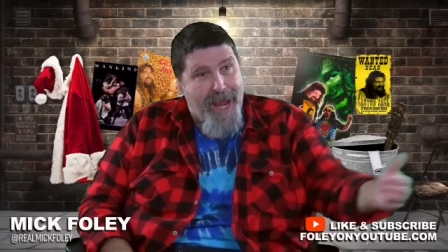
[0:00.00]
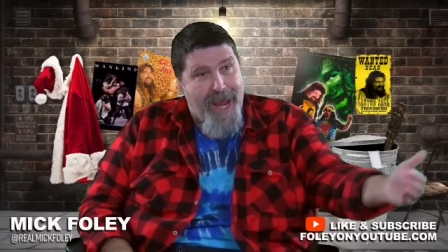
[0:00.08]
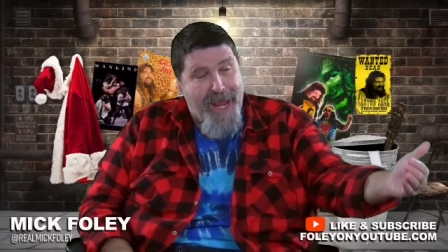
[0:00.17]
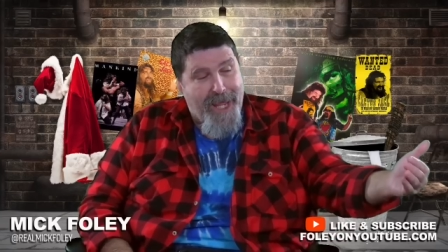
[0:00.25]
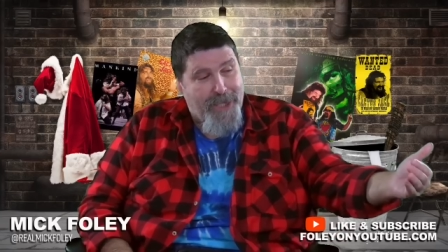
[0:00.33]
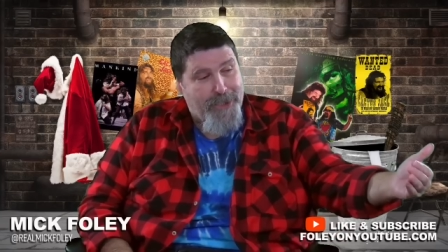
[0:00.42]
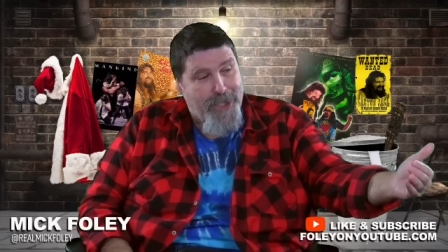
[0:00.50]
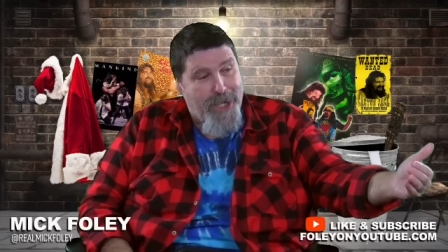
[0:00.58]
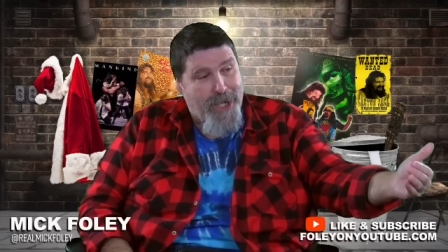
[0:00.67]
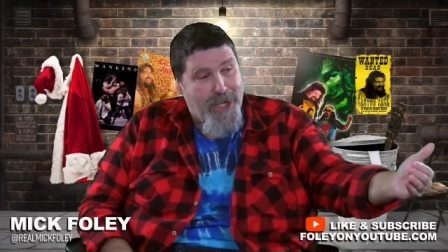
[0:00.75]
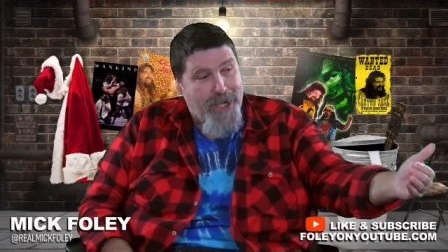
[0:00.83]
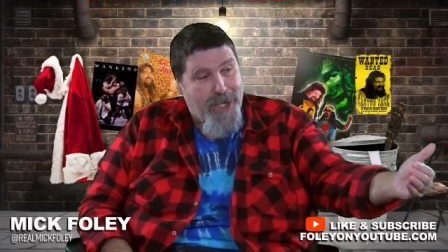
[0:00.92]
And,
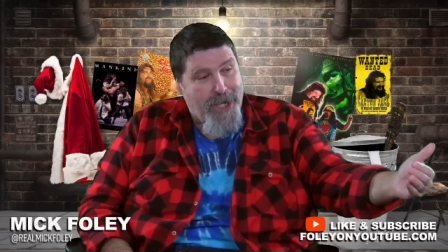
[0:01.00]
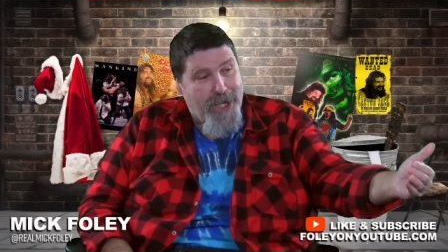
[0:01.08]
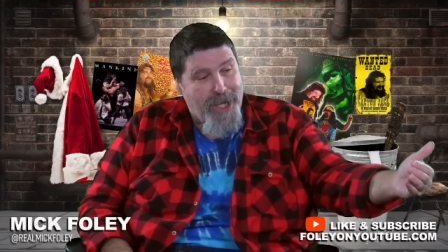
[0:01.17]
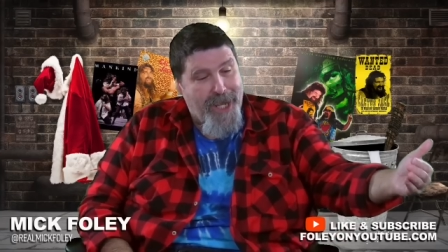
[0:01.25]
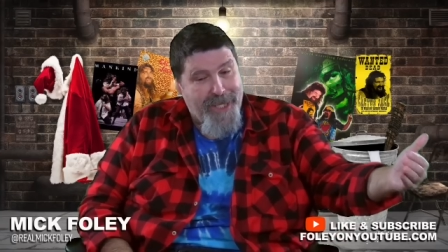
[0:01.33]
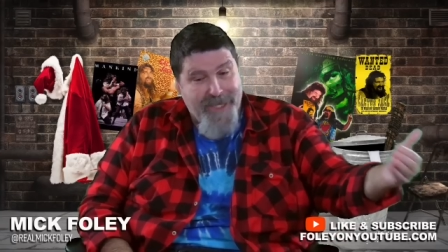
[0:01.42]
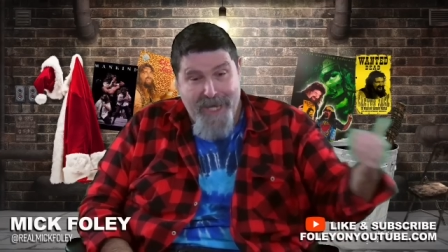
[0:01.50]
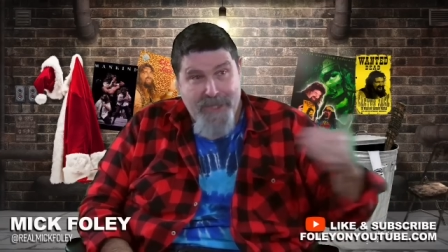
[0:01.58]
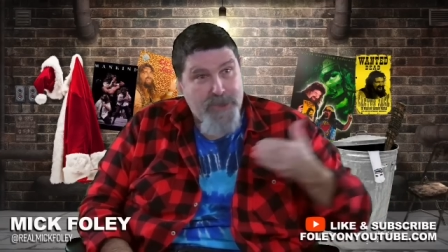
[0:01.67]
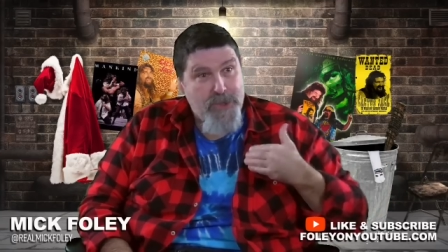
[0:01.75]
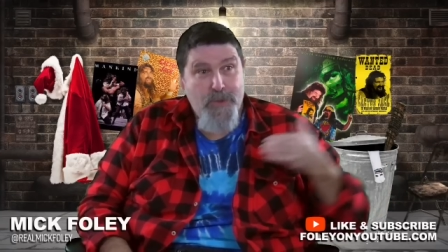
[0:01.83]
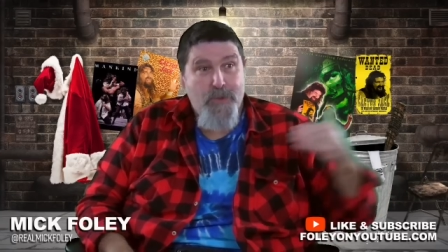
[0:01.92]
uh, and then
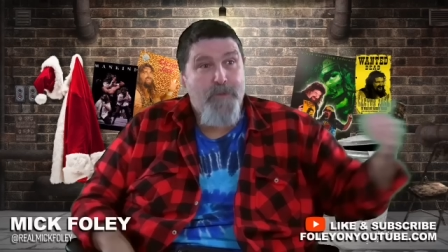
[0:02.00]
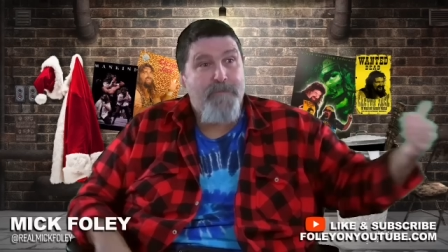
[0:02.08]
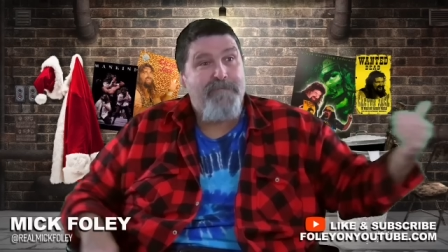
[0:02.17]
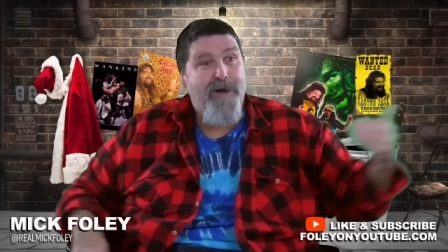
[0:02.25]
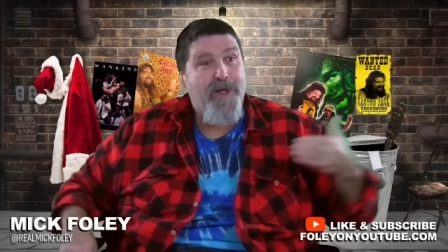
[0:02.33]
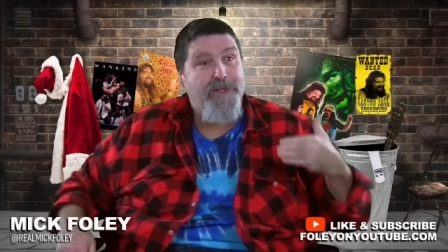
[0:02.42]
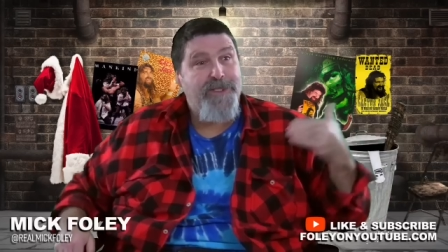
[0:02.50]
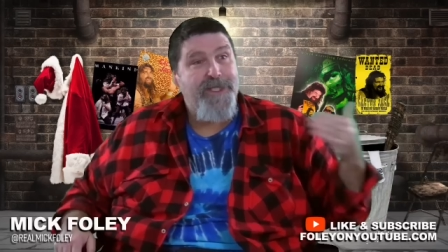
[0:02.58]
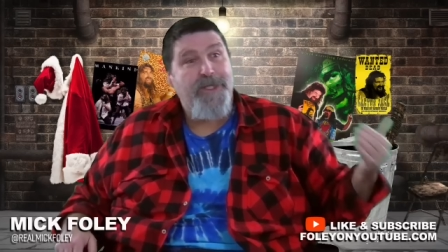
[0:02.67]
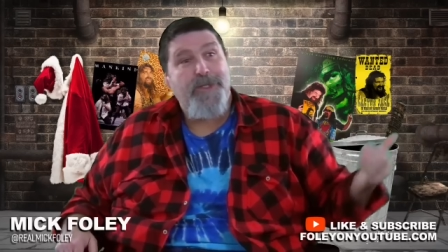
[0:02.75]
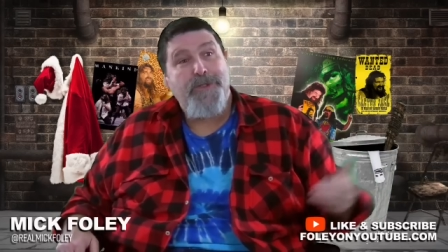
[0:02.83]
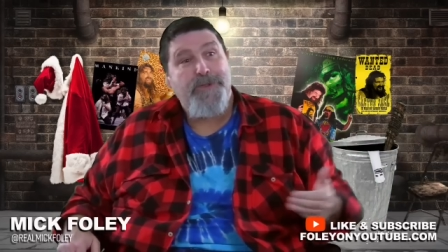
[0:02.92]
two
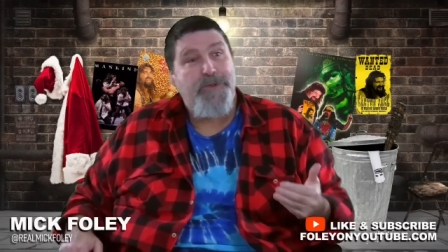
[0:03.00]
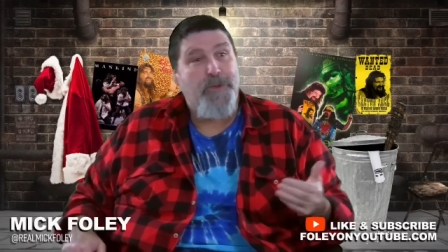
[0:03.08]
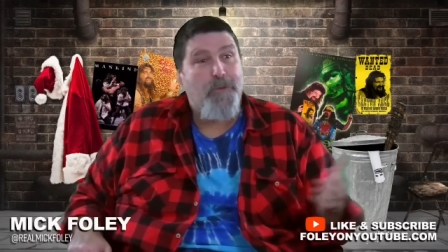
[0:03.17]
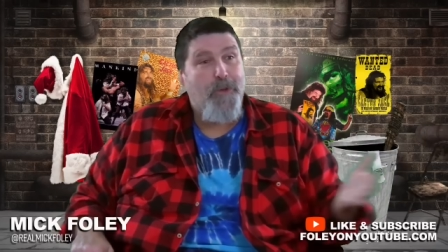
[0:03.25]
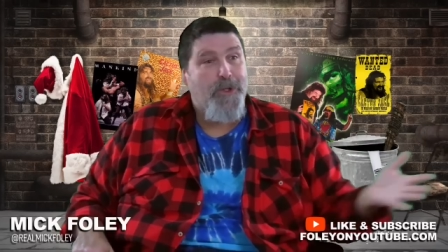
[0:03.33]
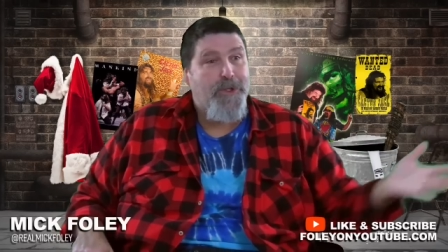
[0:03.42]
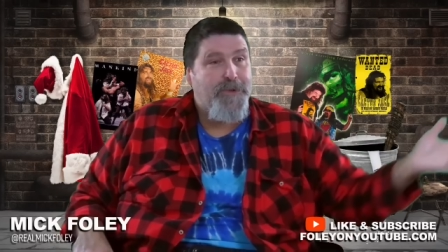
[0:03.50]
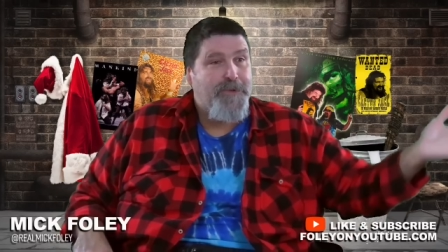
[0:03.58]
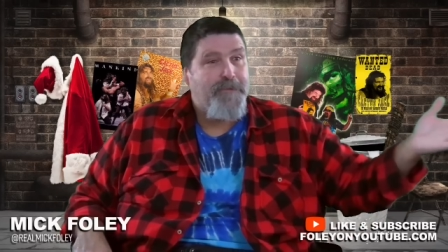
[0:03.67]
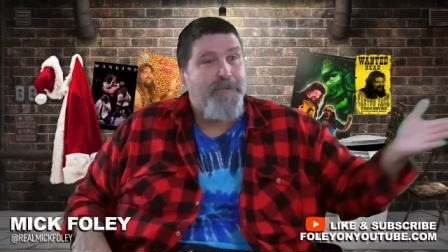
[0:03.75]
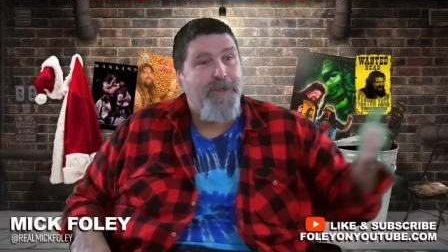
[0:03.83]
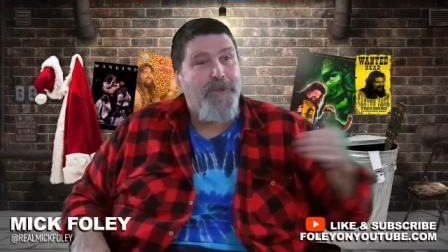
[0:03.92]
volunteers or workers
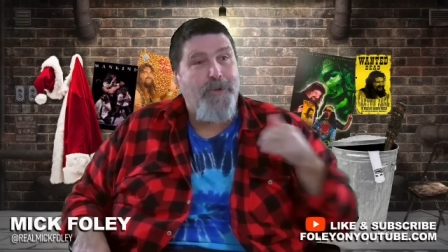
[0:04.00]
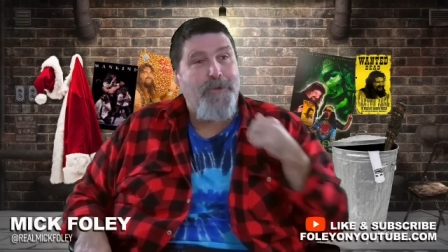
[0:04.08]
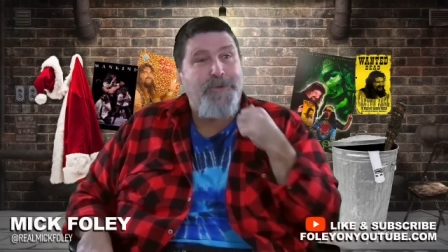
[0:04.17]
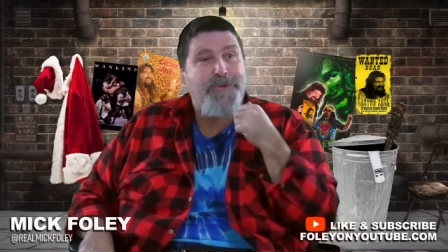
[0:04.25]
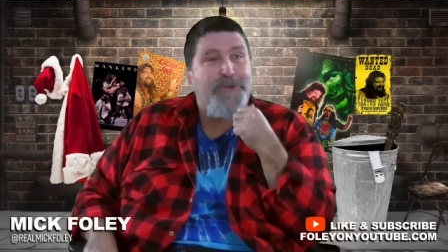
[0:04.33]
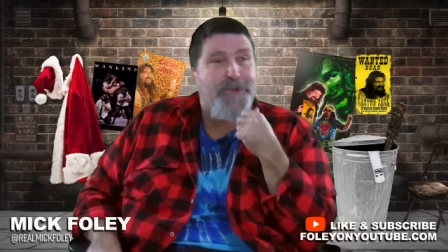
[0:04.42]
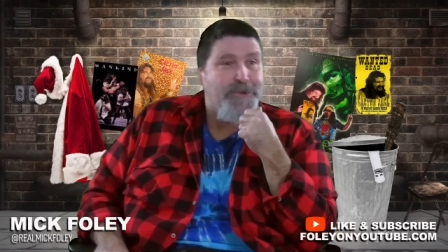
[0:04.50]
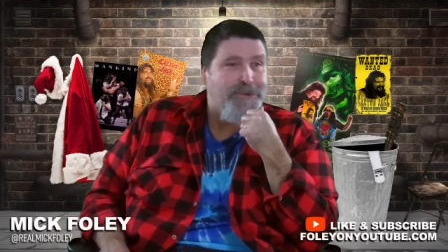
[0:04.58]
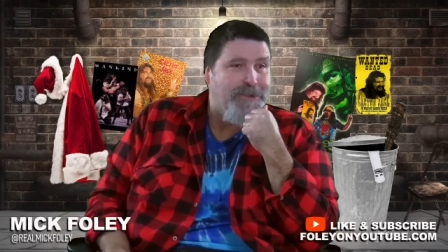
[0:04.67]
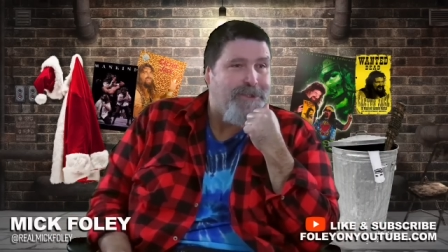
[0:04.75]
from the local church